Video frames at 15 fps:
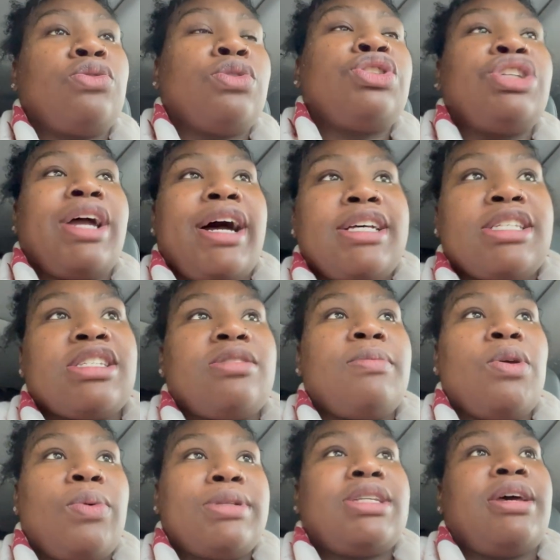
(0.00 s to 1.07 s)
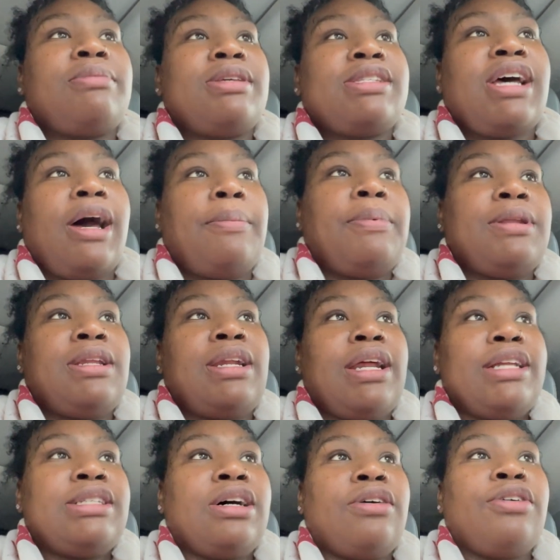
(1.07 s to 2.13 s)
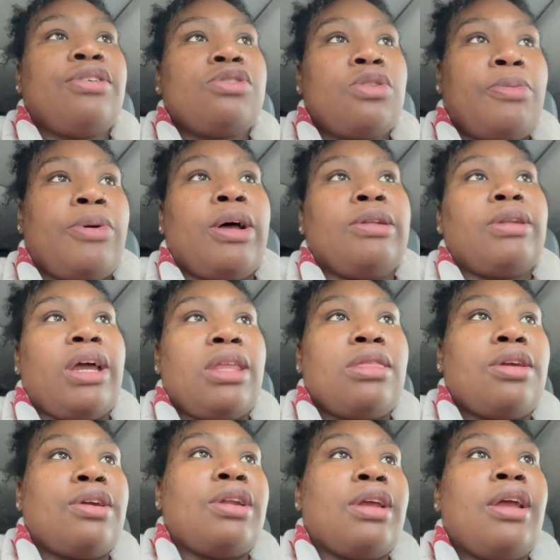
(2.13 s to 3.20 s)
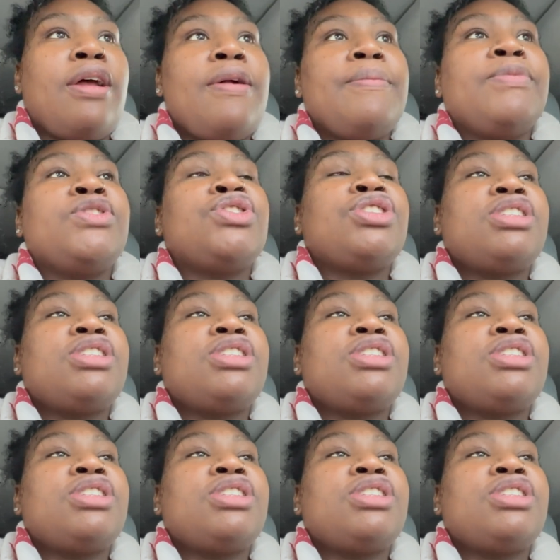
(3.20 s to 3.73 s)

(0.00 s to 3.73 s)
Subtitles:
Well, she asks me what time this happened, and I tell her it was about 9:30.